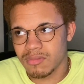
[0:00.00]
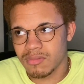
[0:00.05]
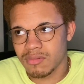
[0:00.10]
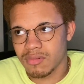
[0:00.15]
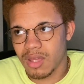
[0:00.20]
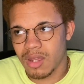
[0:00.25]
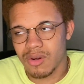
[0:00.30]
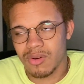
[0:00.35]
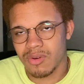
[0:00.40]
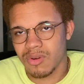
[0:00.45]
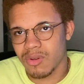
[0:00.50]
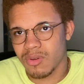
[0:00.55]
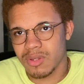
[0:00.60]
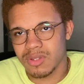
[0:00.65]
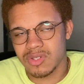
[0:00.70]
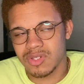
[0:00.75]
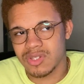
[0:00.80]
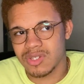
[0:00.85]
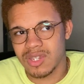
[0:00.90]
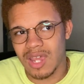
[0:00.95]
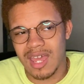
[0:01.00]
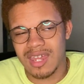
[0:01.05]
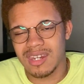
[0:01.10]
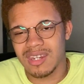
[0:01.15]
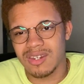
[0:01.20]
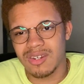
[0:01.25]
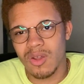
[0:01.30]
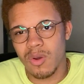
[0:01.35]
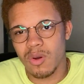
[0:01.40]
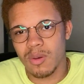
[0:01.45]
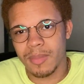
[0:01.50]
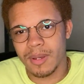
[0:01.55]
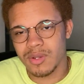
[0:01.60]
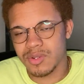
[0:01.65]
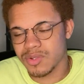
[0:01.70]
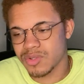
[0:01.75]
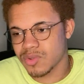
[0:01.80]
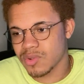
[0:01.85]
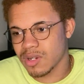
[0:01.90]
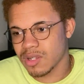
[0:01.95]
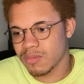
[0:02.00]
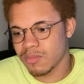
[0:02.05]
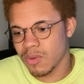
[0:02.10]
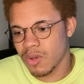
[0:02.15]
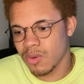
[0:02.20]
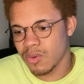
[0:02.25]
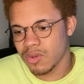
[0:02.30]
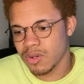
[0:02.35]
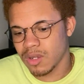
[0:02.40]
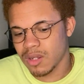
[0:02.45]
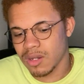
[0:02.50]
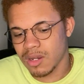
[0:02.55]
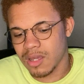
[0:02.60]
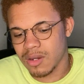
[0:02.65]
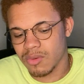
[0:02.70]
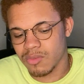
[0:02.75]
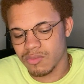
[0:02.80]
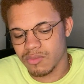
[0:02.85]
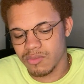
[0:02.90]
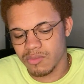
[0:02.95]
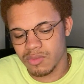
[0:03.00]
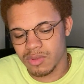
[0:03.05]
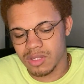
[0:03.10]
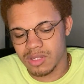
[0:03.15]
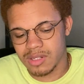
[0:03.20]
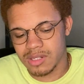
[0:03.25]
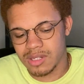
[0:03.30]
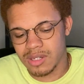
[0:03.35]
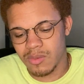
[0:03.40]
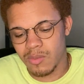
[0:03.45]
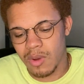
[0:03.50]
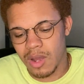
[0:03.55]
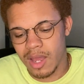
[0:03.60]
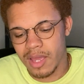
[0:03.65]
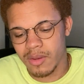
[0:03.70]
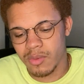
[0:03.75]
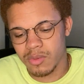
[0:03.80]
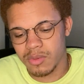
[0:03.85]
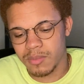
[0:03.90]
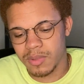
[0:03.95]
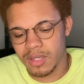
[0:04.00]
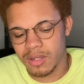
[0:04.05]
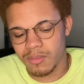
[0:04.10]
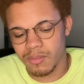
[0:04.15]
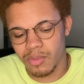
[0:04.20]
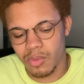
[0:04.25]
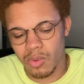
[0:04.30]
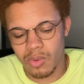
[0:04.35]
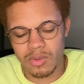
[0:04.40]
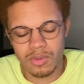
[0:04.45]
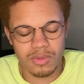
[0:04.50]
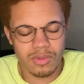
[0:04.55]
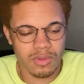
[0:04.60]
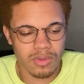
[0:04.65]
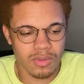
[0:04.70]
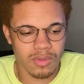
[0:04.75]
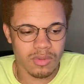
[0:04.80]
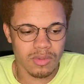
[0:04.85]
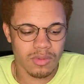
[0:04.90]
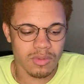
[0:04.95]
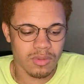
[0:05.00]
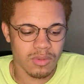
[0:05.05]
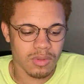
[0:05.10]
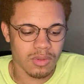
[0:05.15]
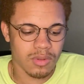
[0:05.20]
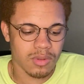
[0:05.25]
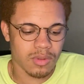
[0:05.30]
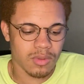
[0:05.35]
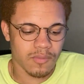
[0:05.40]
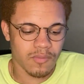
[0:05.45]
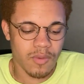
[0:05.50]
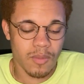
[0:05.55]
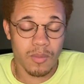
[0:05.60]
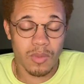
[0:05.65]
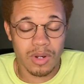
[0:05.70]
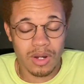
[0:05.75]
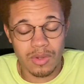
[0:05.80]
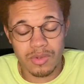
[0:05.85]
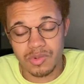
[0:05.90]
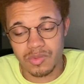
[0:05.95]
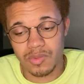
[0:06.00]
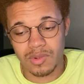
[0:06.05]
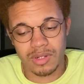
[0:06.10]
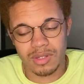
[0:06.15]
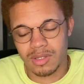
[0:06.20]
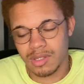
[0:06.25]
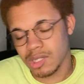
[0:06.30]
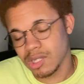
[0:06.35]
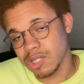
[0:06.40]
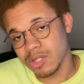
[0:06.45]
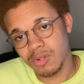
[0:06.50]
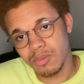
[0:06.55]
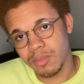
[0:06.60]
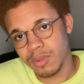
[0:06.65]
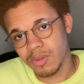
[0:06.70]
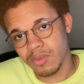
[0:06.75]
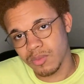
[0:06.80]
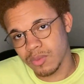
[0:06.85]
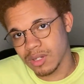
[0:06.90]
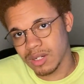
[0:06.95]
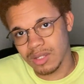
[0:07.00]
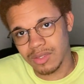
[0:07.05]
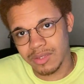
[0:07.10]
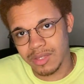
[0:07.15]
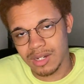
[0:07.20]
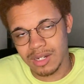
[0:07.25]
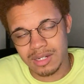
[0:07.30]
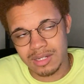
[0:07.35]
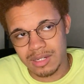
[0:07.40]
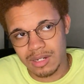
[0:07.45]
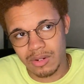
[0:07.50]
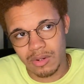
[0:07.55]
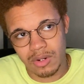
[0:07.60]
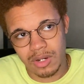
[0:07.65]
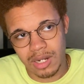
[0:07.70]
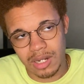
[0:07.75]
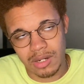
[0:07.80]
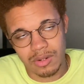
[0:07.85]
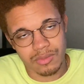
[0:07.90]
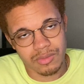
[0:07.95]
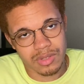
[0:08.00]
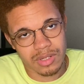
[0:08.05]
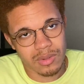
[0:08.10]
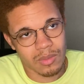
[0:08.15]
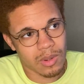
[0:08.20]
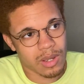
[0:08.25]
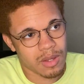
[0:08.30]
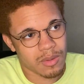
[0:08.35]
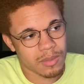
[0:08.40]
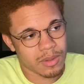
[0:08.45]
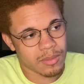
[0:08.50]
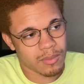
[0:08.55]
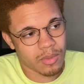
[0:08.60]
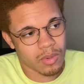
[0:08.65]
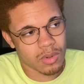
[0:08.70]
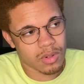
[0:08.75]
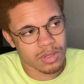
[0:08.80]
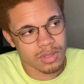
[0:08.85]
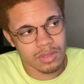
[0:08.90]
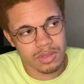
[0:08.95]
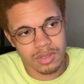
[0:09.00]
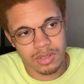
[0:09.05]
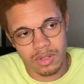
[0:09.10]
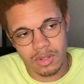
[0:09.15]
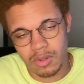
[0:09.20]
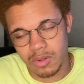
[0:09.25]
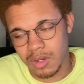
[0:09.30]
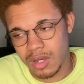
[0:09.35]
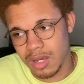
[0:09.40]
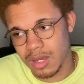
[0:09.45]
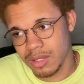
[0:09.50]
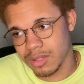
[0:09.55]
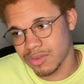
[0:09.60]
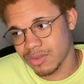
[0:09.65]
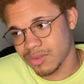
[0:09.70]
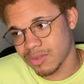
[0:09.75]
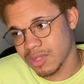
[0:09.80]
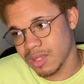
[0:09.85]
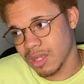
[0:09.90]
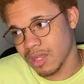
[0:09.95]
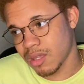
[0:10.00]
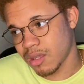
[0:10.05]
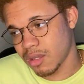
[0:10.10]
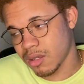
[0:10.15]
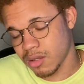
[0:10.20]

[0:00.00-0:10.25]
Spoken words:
I don't know, it's just I didn't know about strict mode, and I don't really see why it would be important from what I was reading, the little bit of reading that I did on it. I don't see why it would be important, so I think